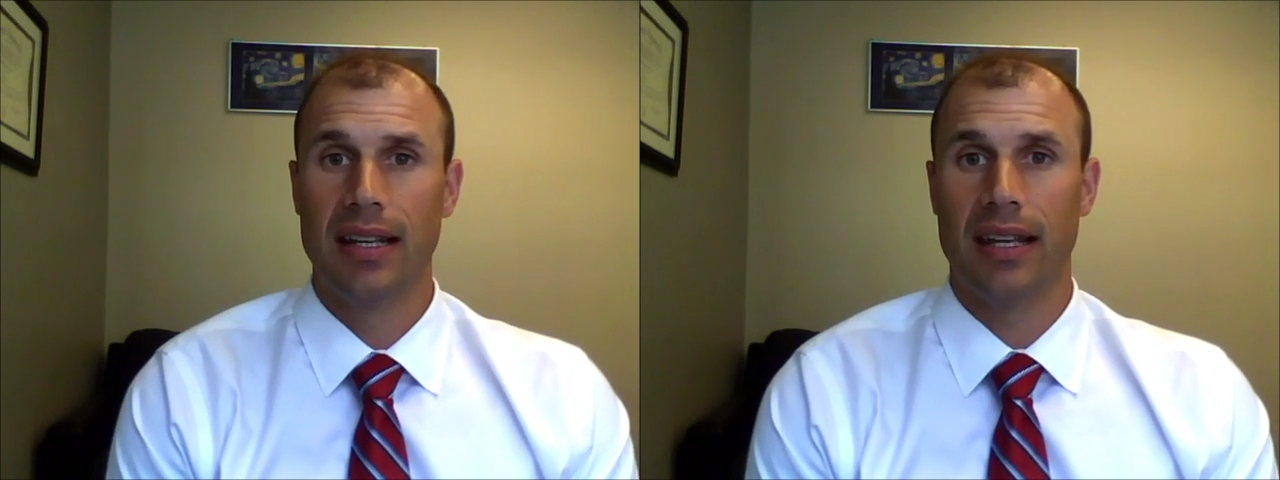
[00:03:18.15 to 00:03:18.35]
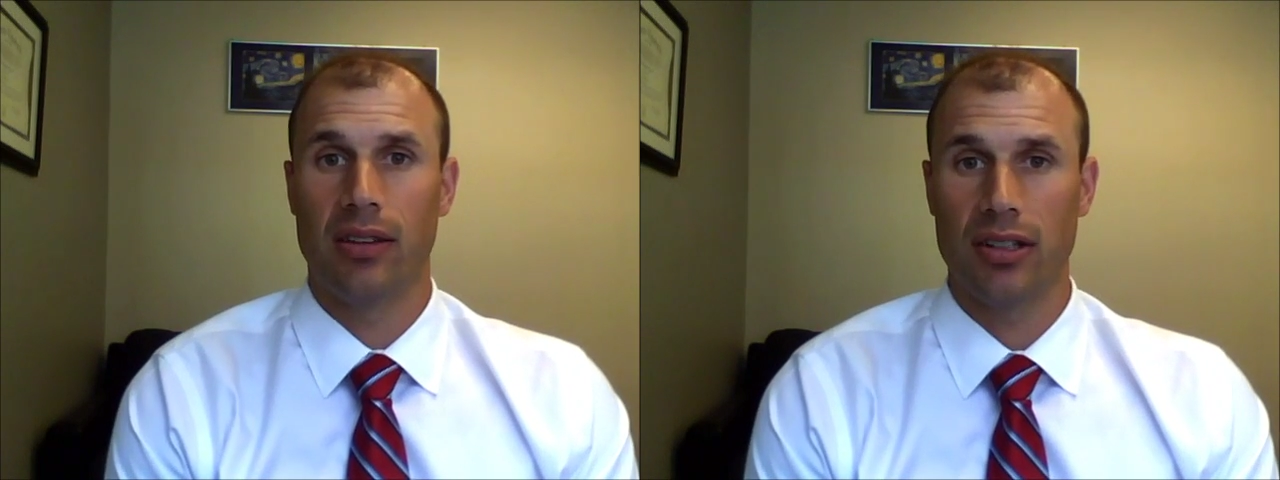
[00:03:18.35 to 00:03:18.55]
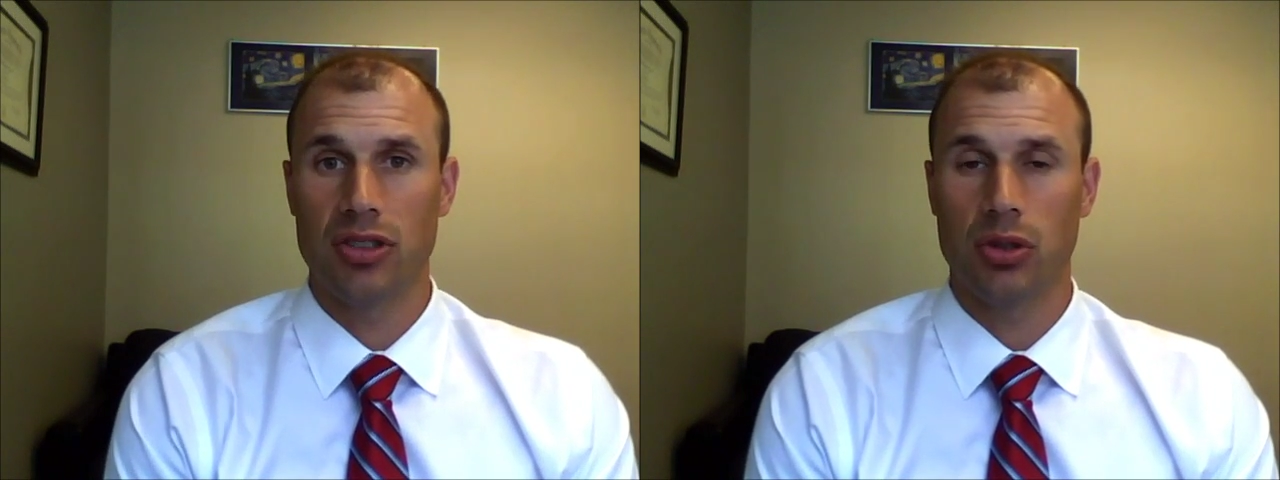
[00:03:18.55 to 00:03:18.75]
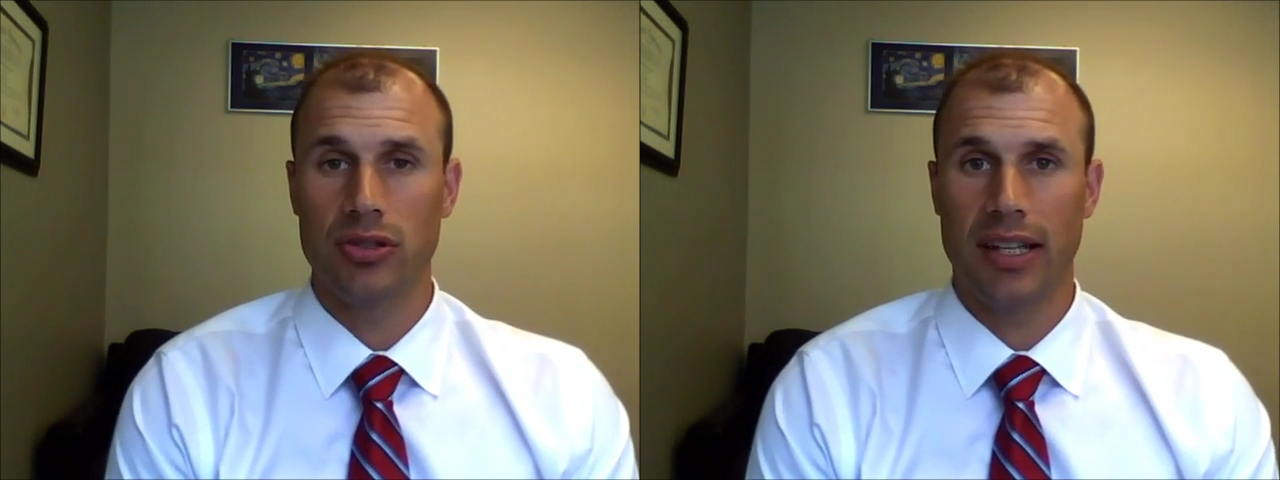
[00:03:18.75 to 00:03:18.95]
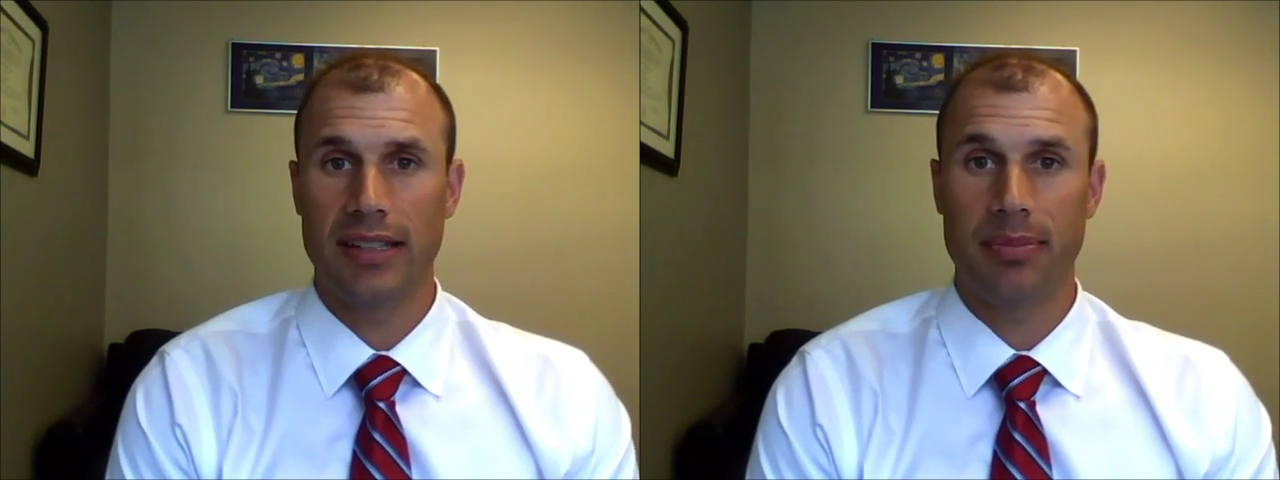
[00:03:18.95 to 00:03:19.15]
and logical
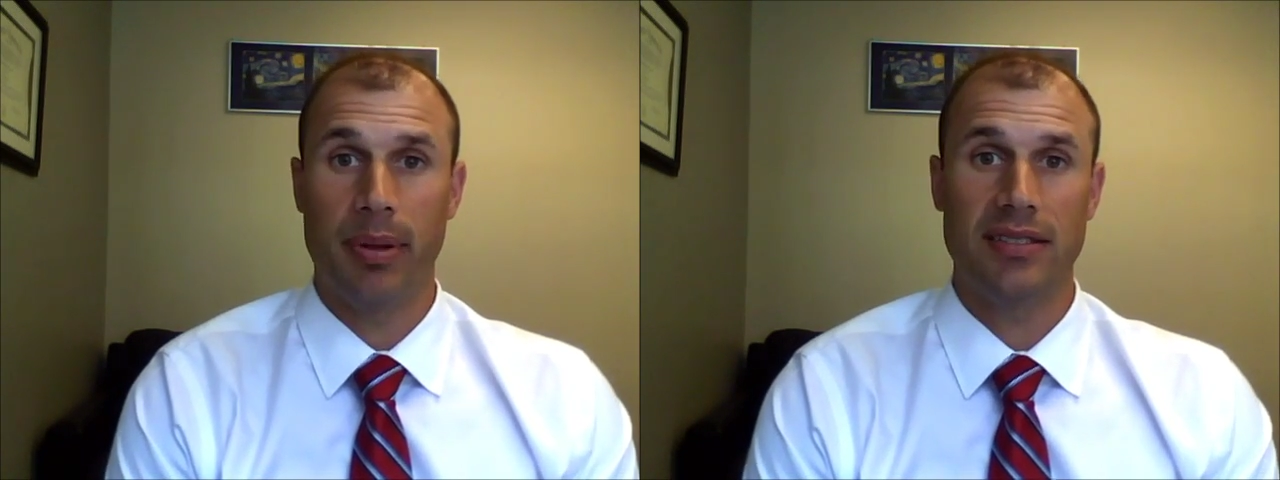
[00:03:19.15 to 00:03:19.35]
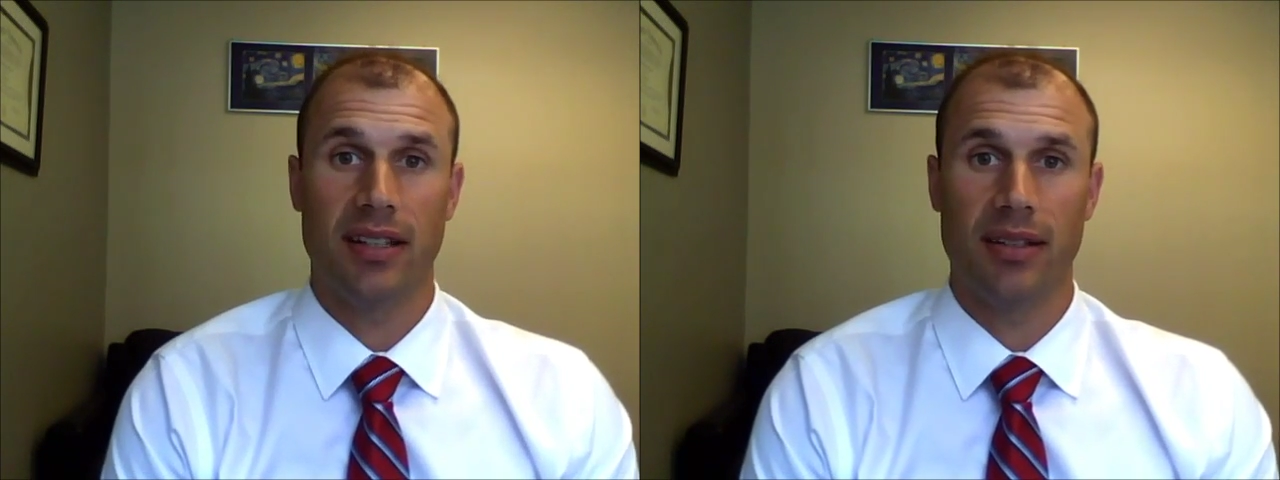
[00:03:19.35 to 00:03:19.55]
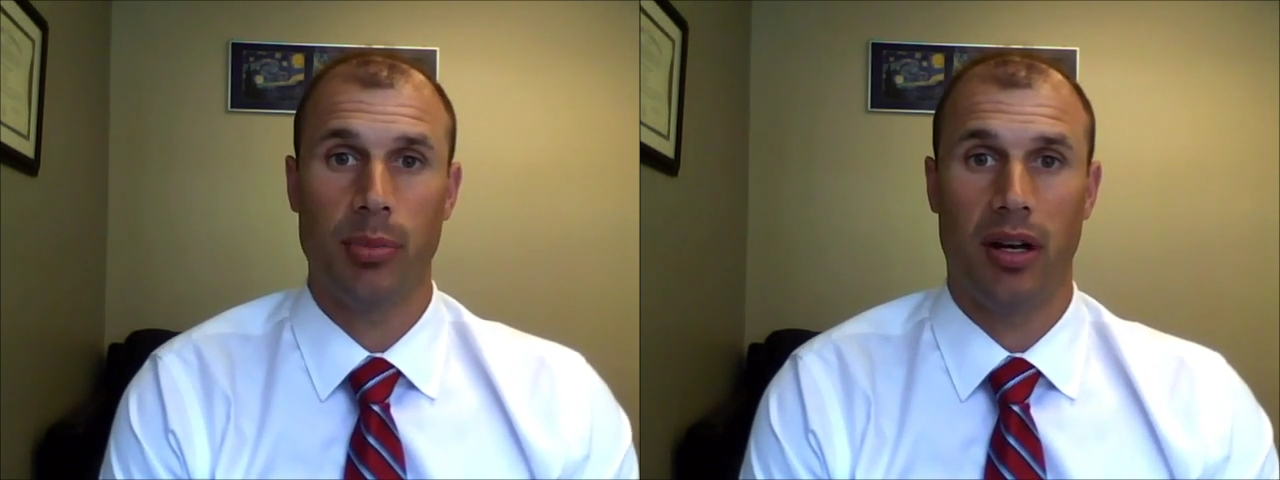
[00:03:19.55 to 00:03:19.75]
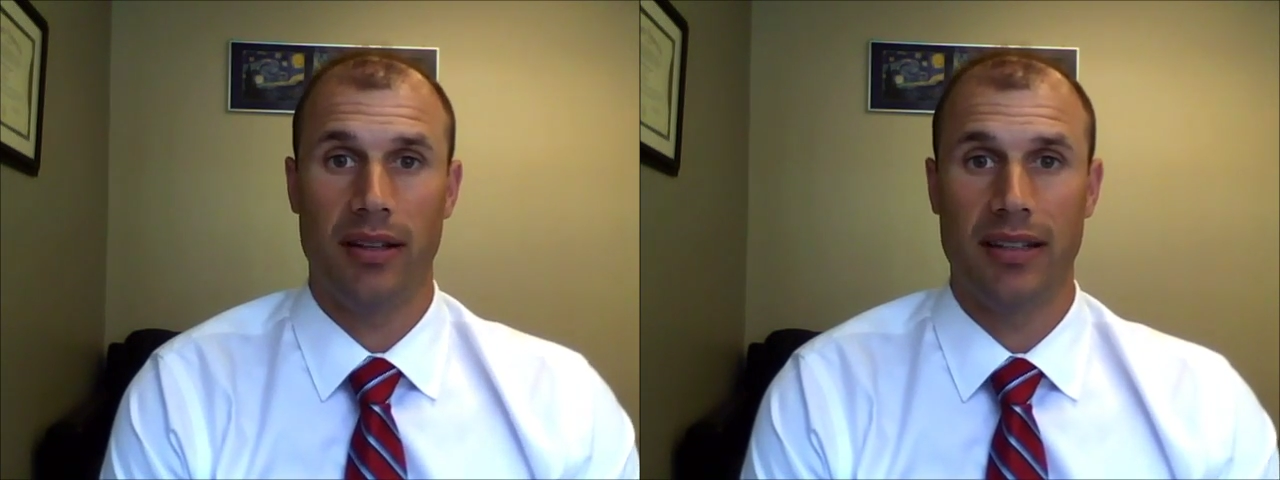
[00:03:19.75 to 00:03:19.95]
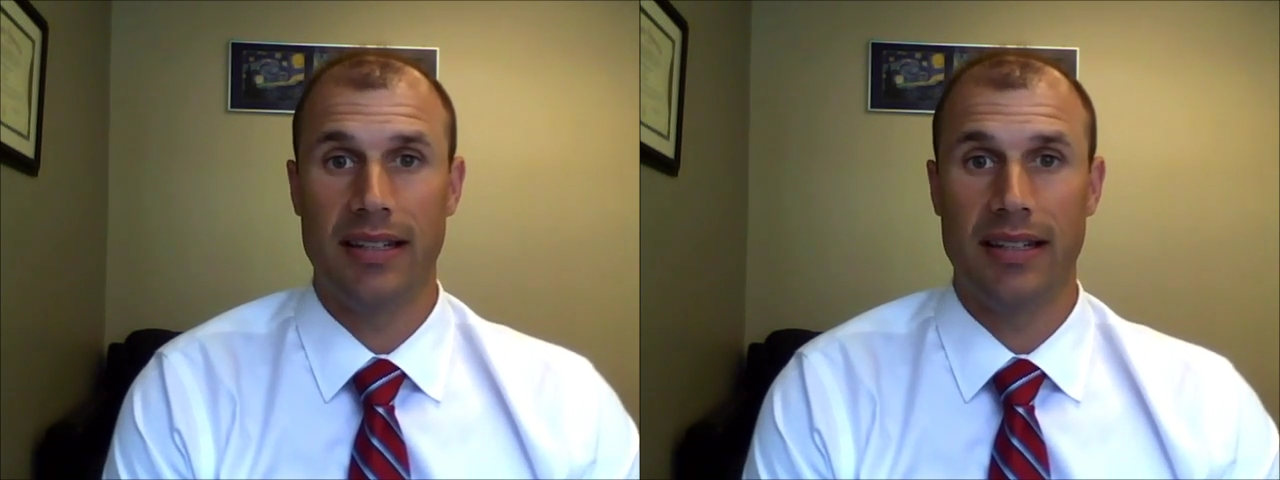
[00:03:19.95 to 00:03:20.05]
sense based upon